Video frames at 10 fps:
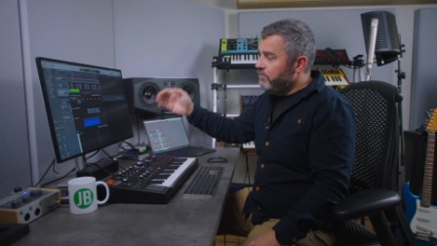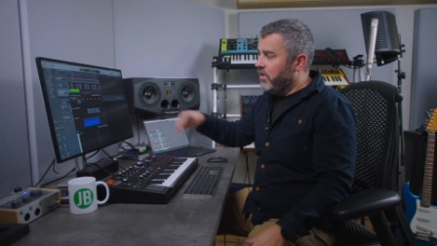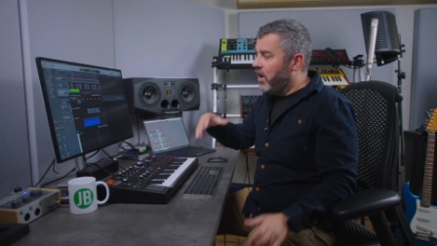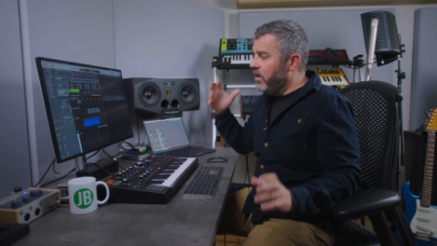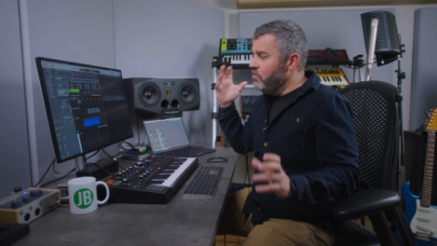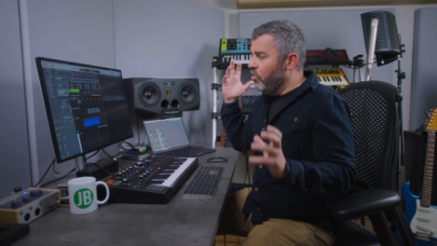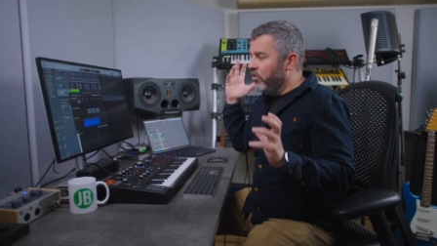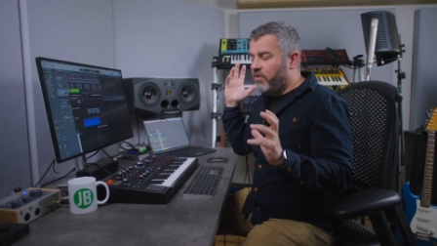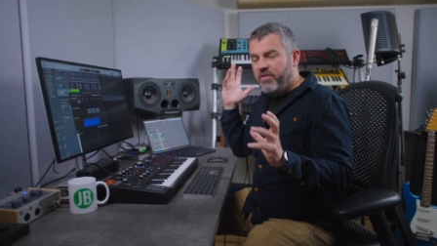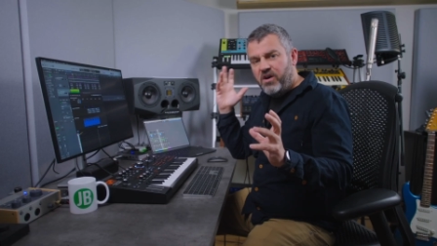but I
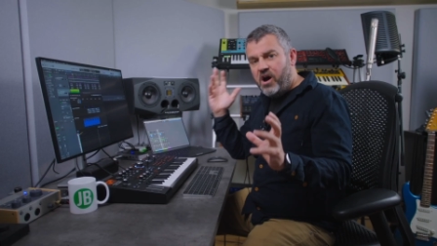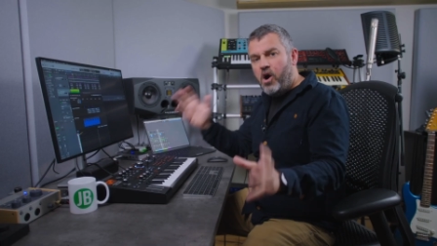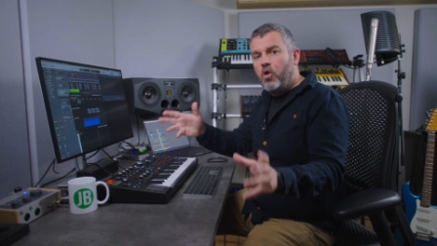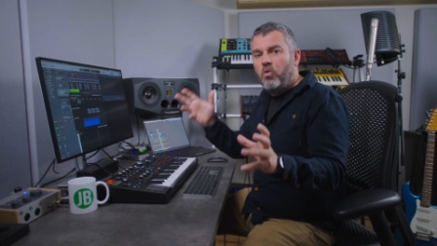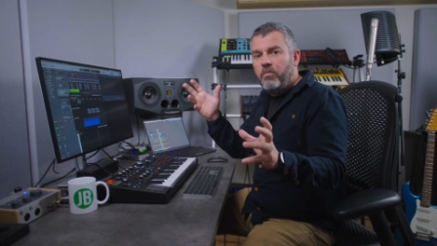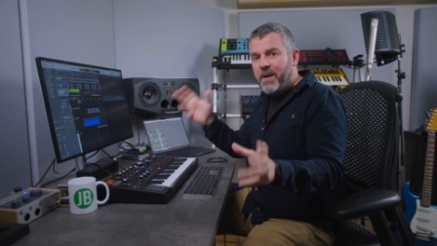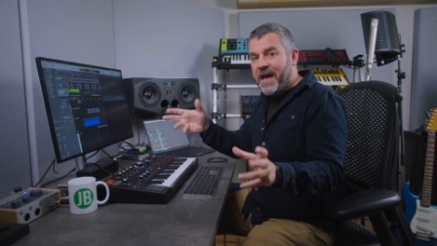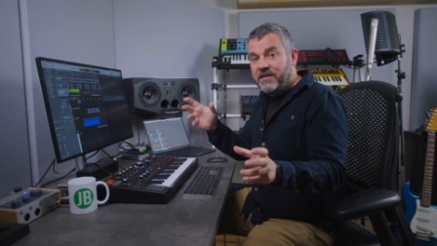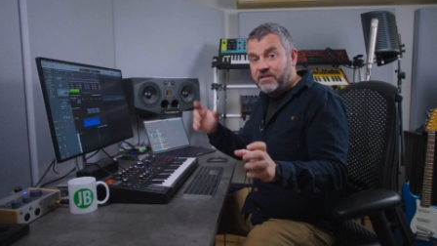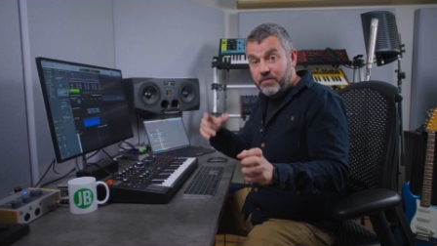want the whole
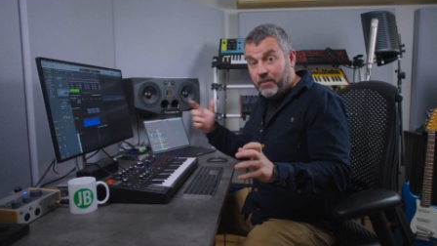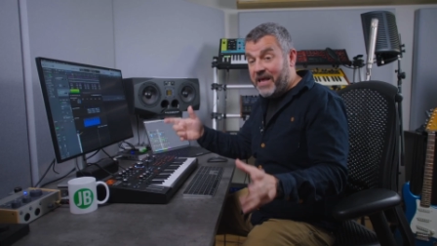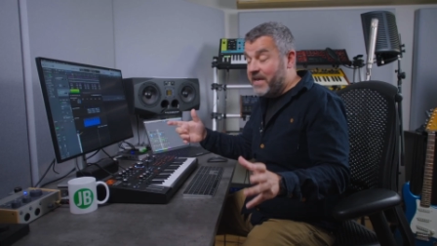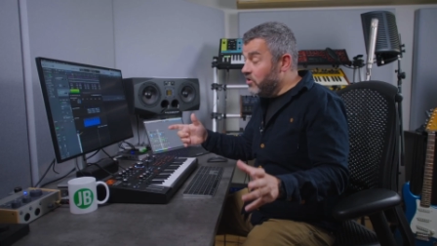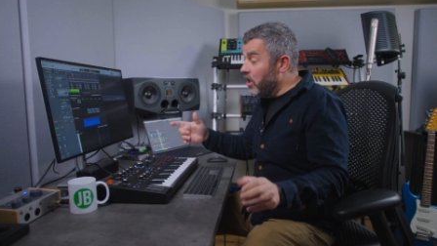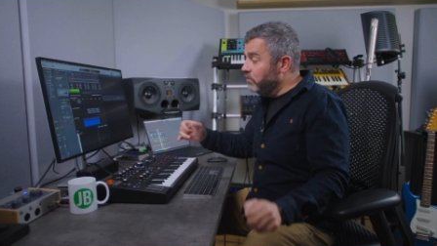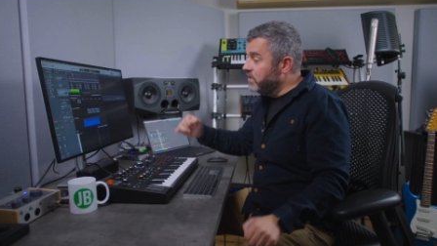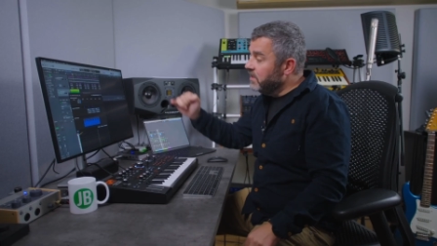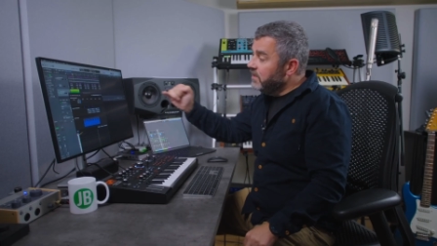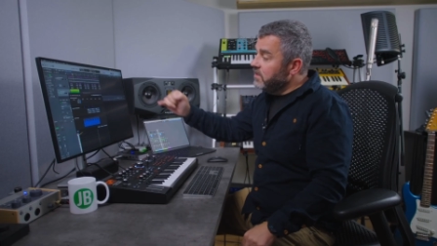pattern to play a
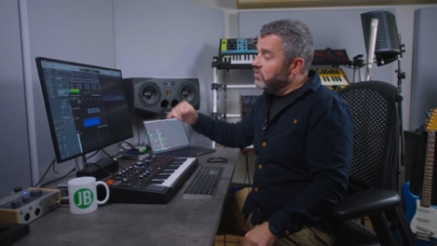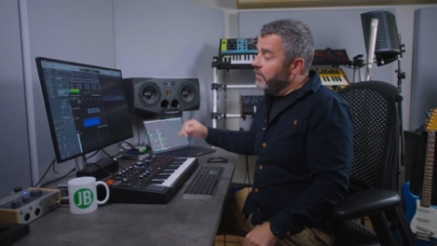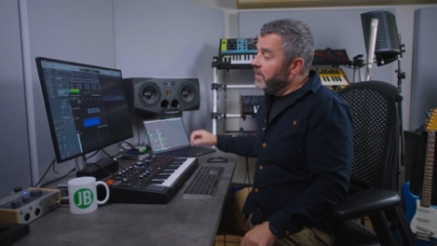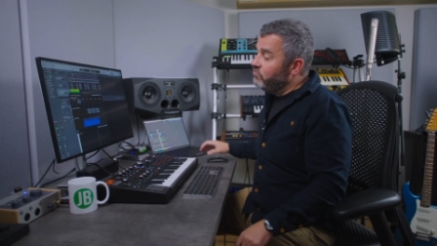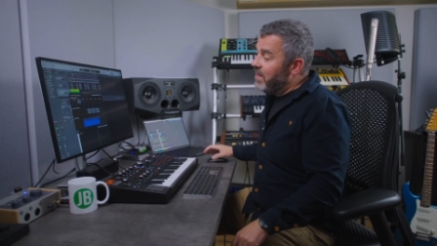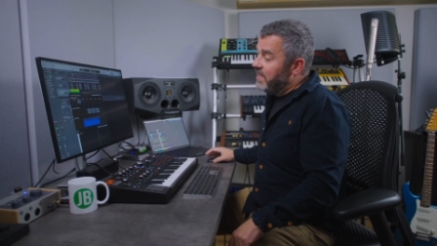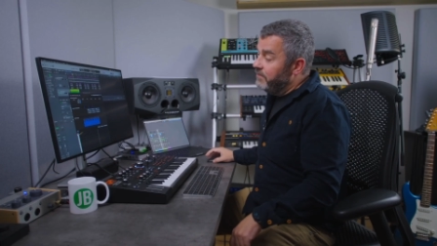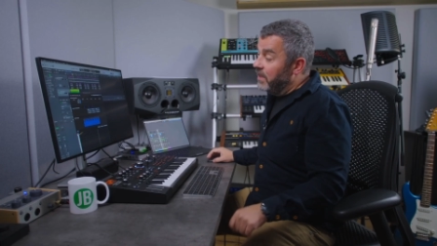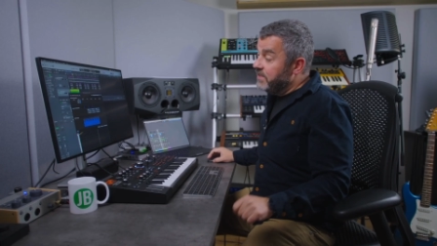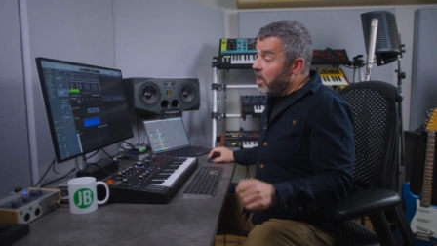note. So I'm going to
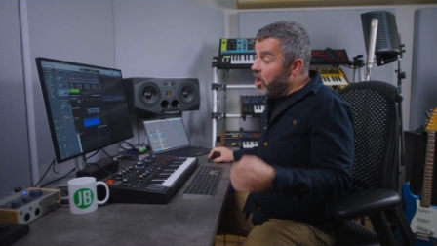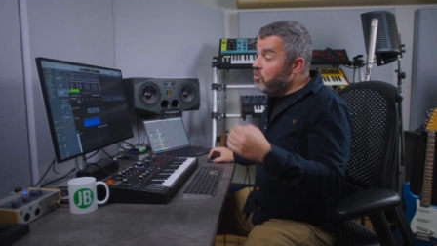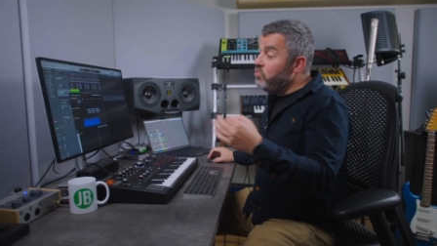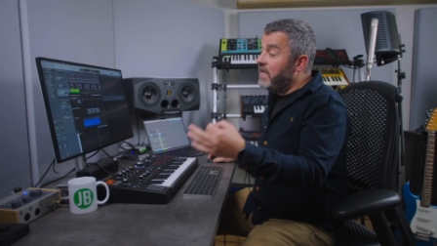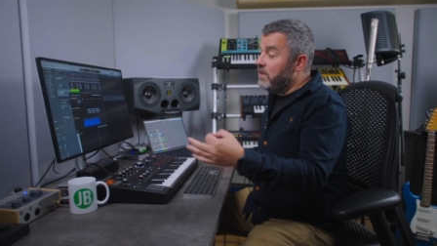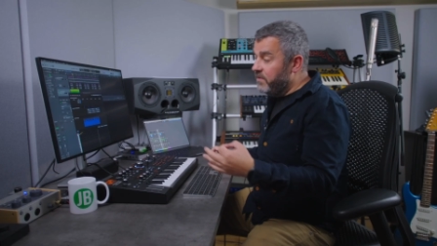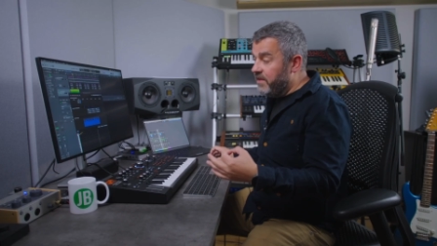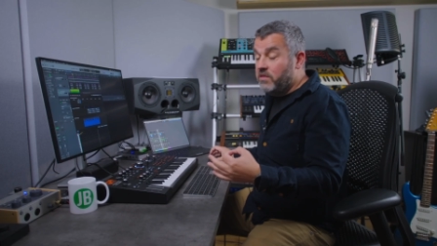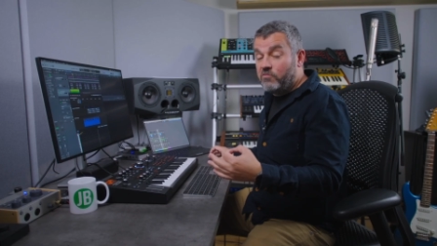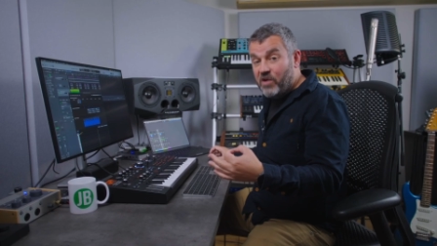randomize only
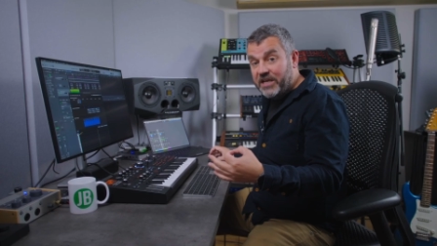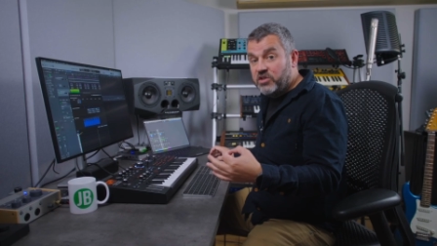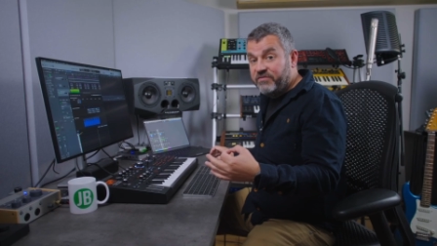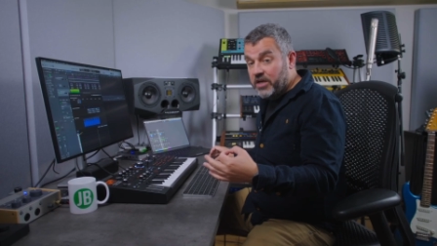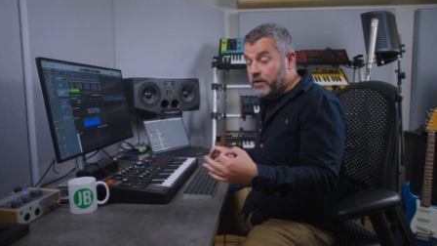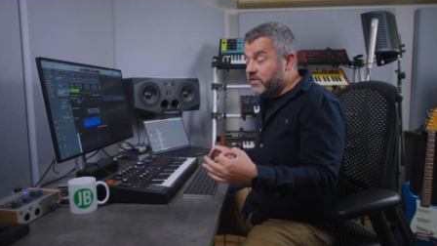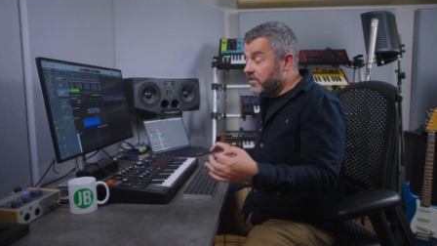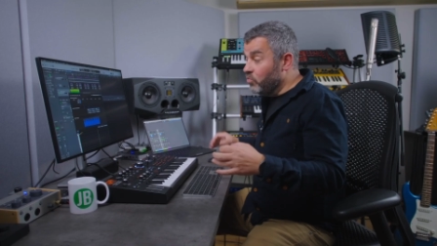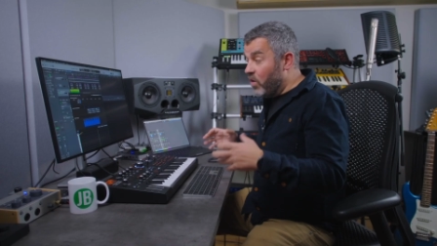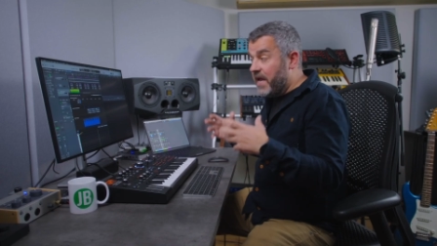within the range of
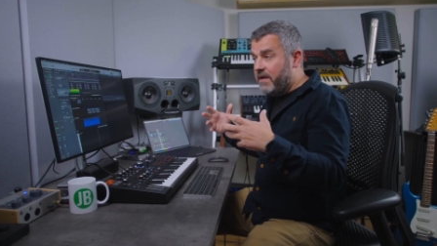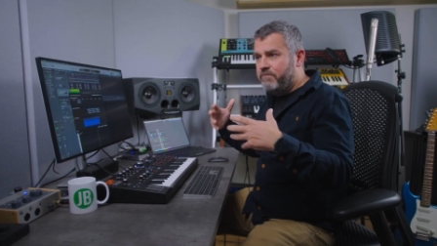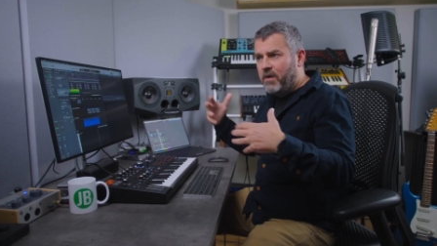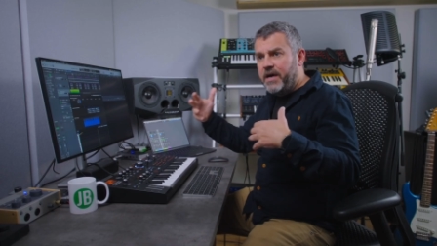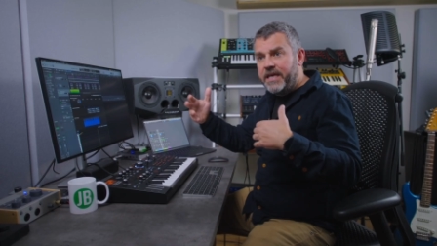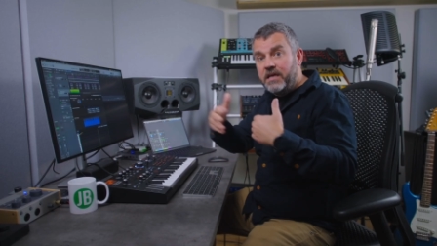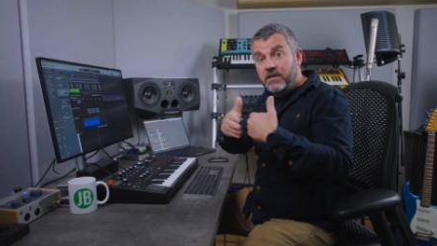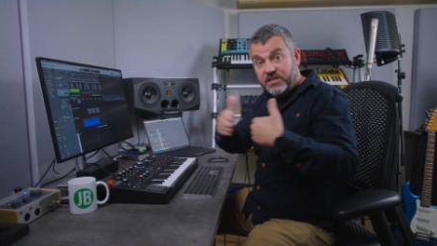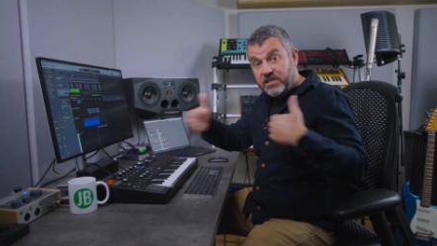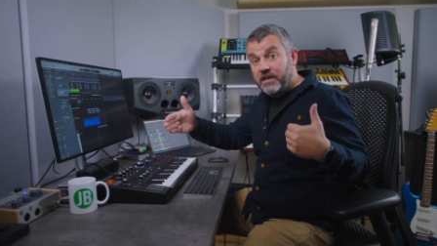notes where my
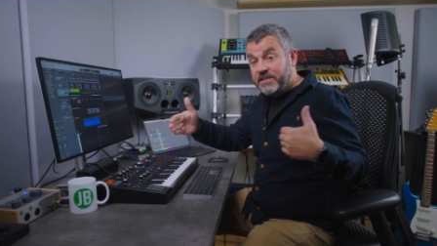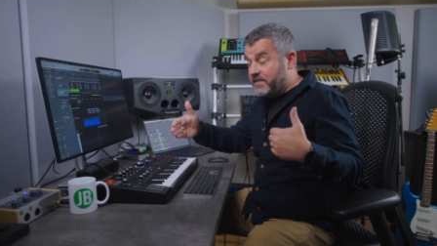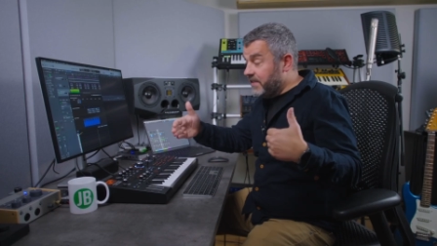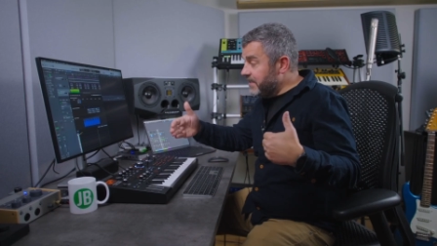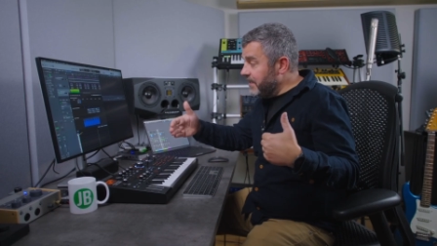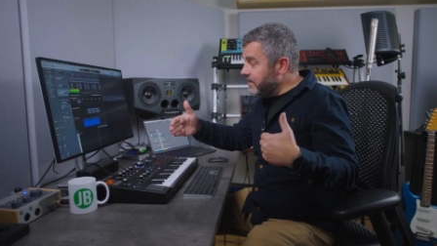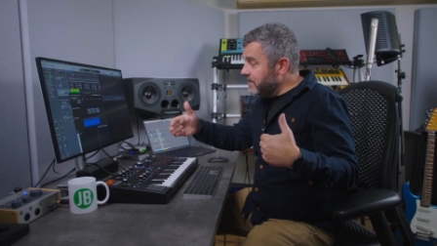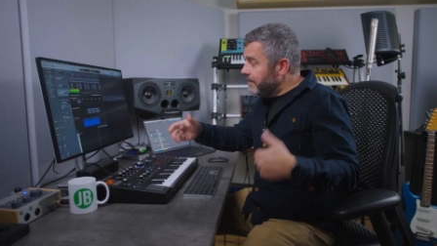slices exist.